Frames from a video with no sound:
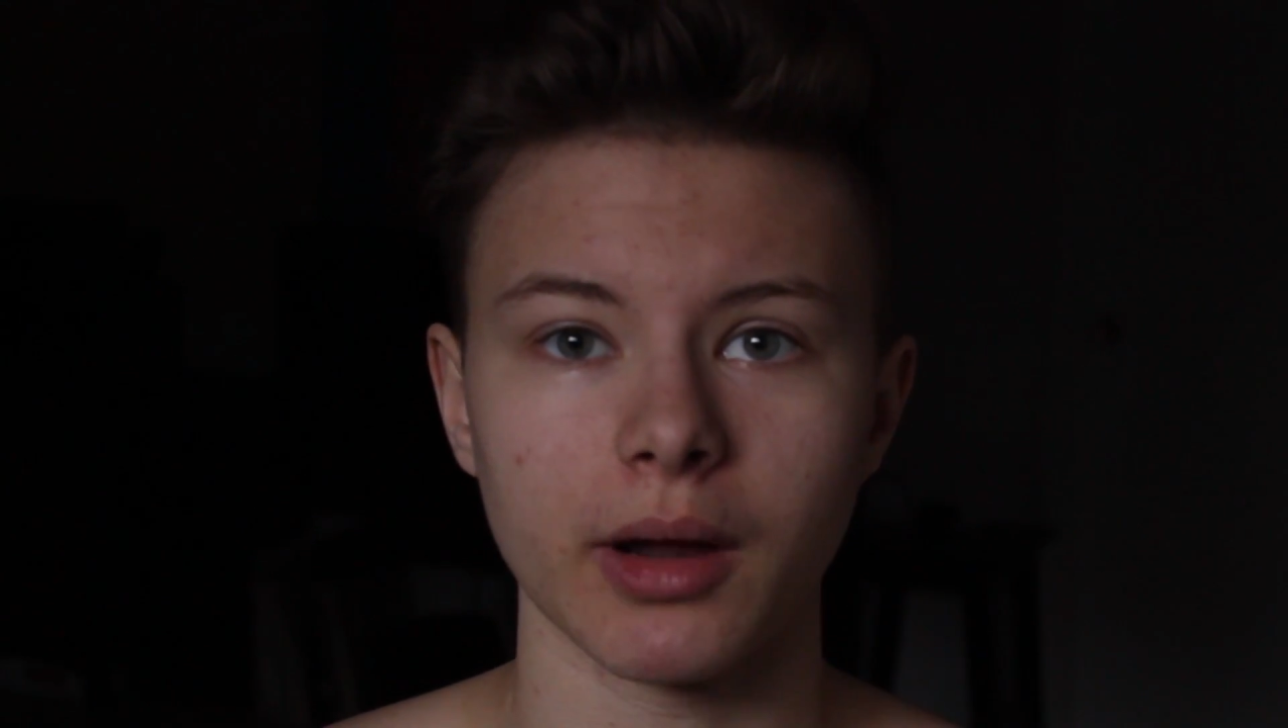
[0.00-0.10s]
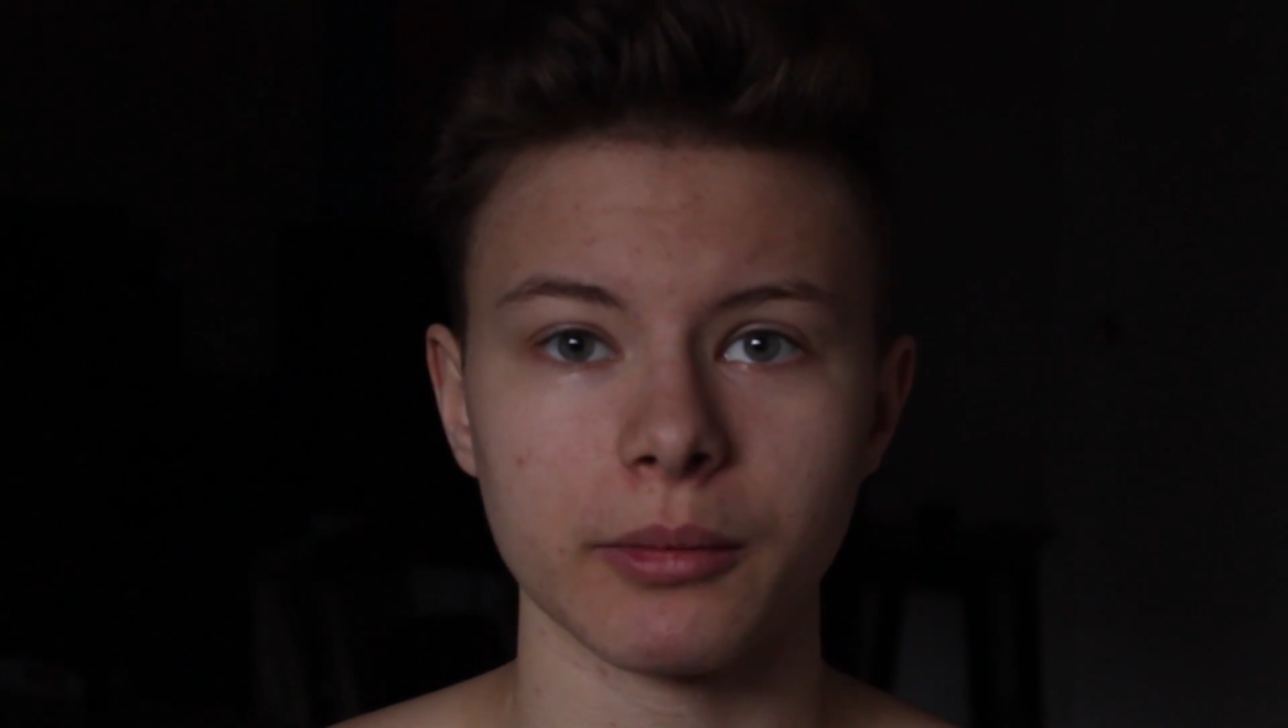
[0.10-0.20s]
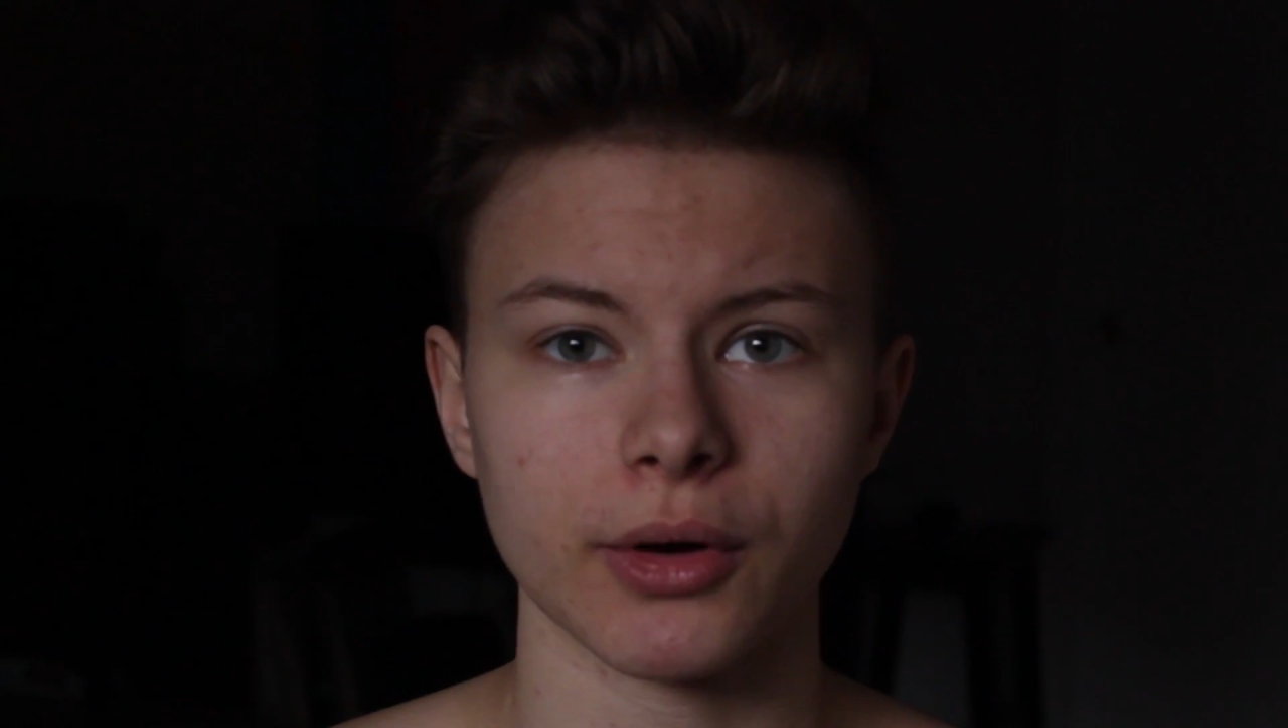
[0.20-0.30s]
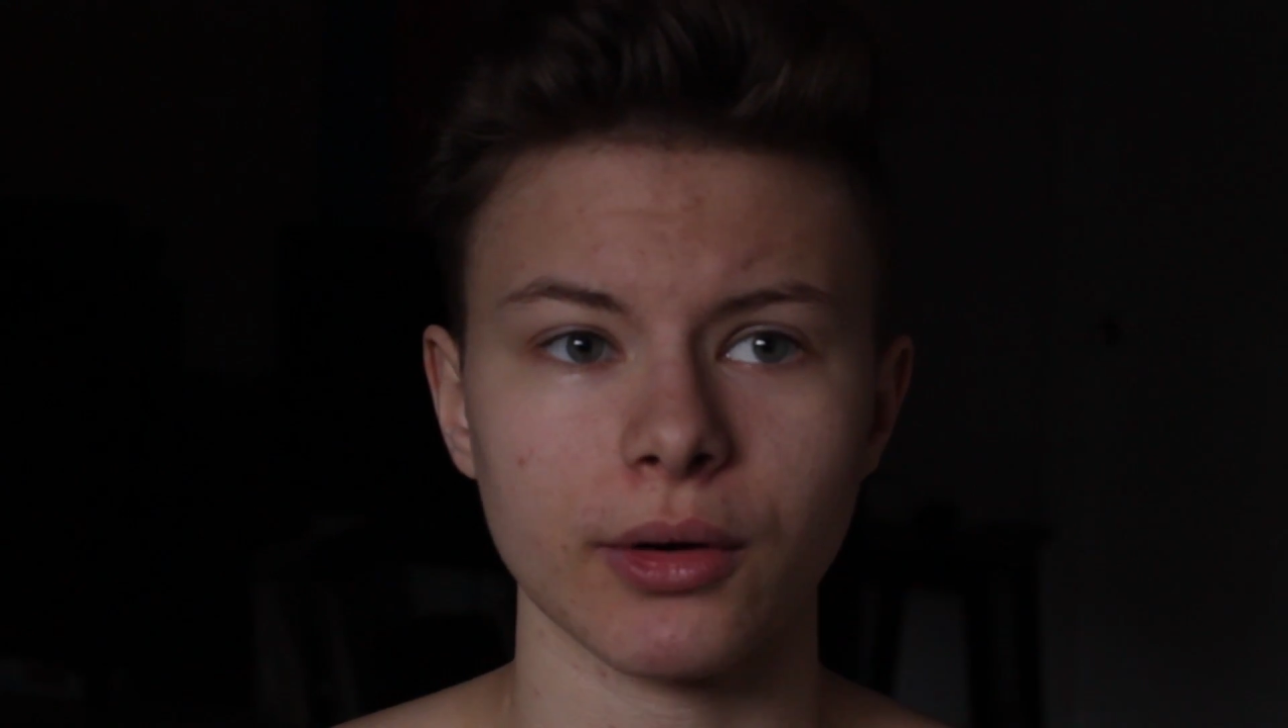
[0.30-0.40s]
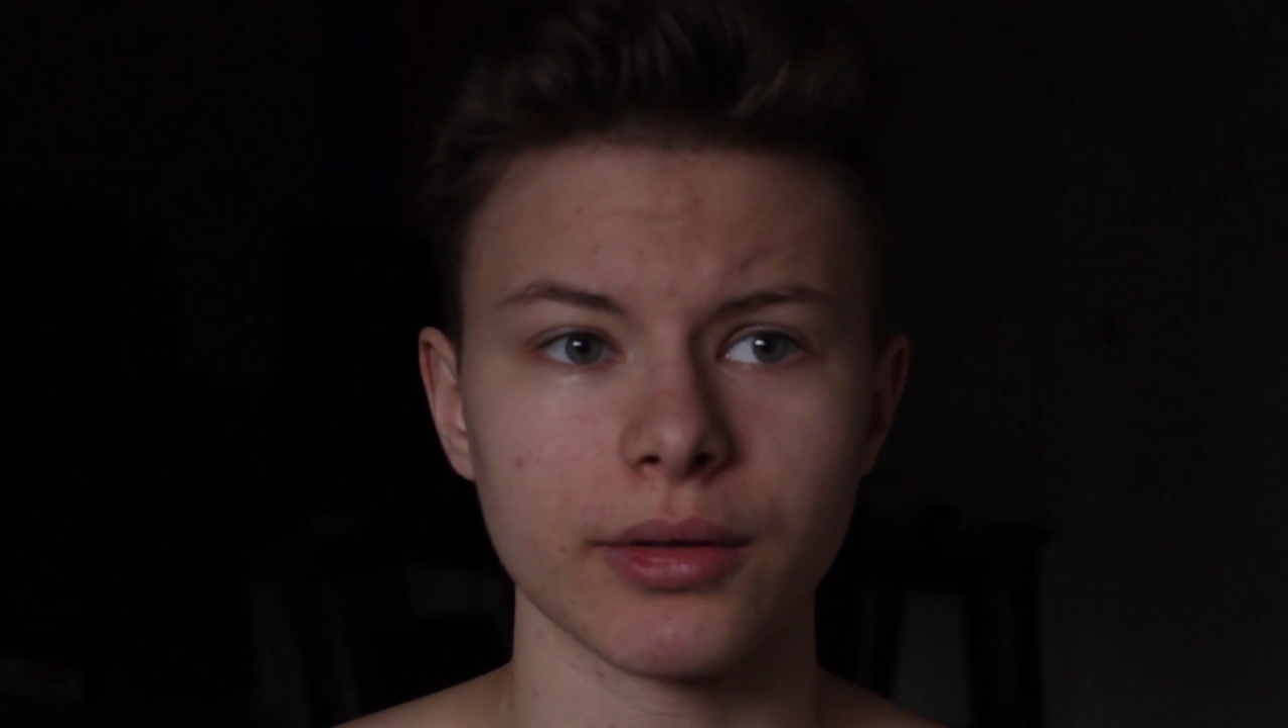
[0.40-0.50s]

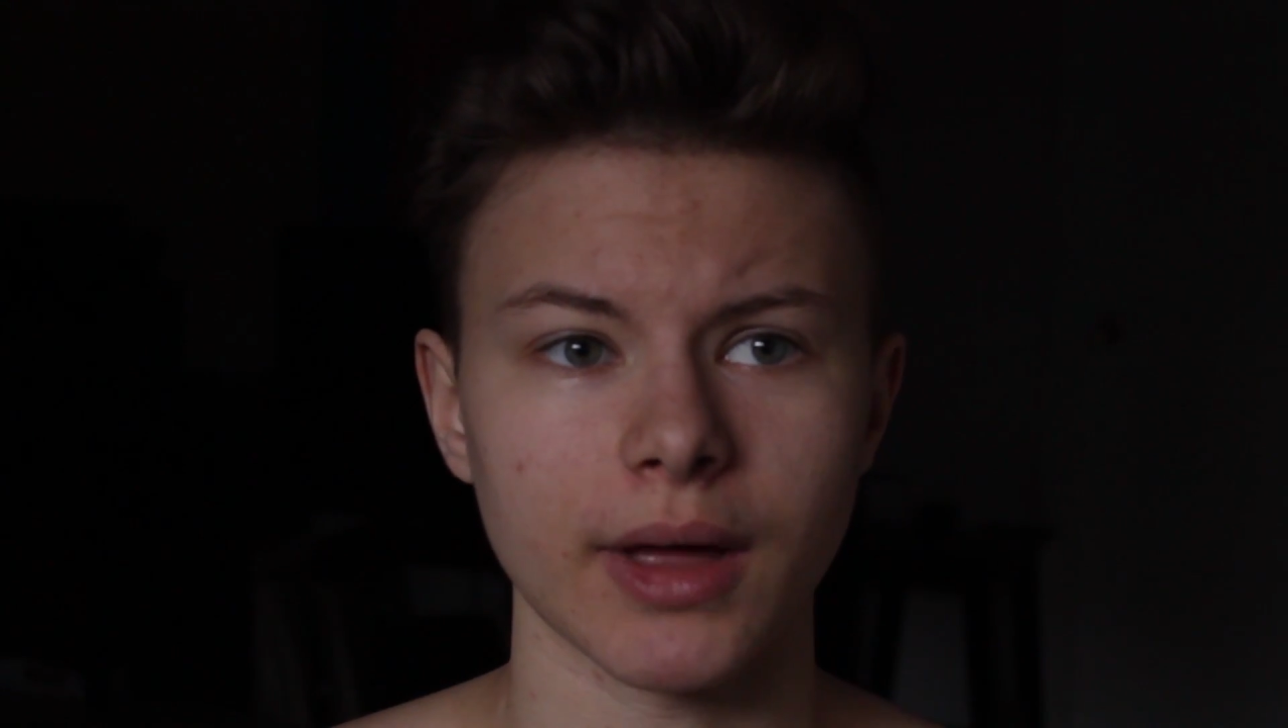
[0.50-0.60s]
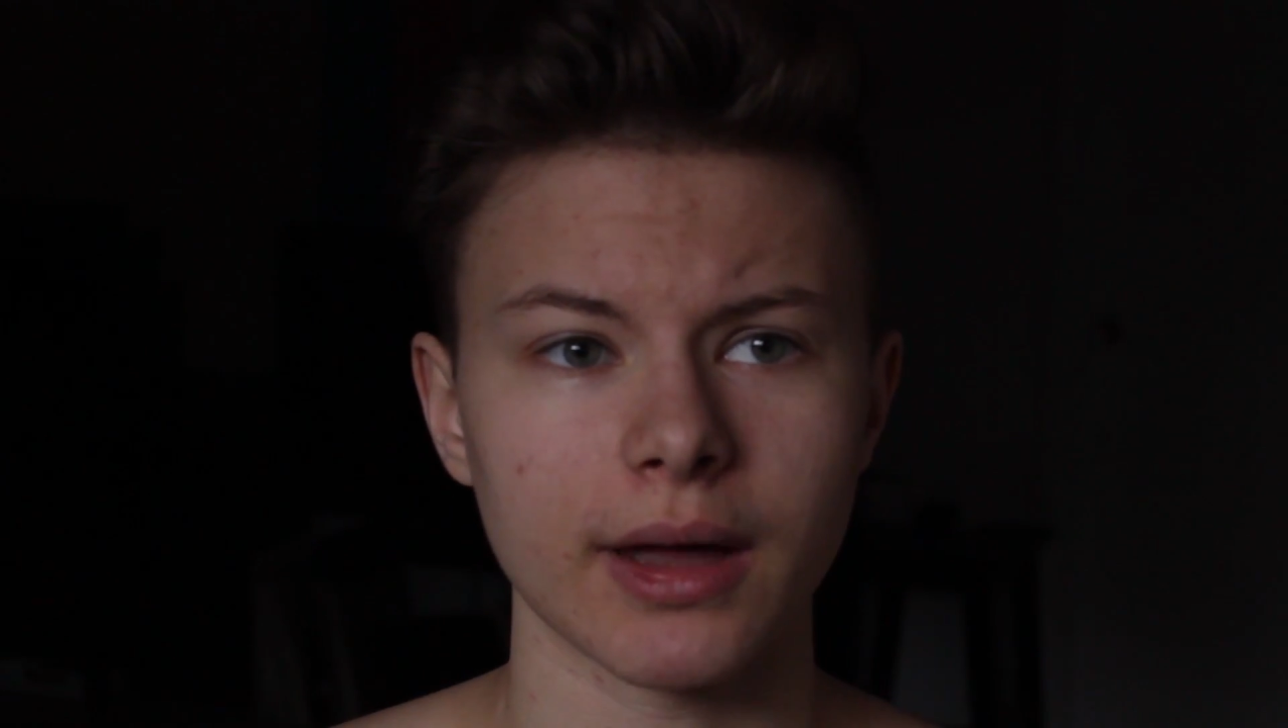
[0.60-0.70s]
bottom growth.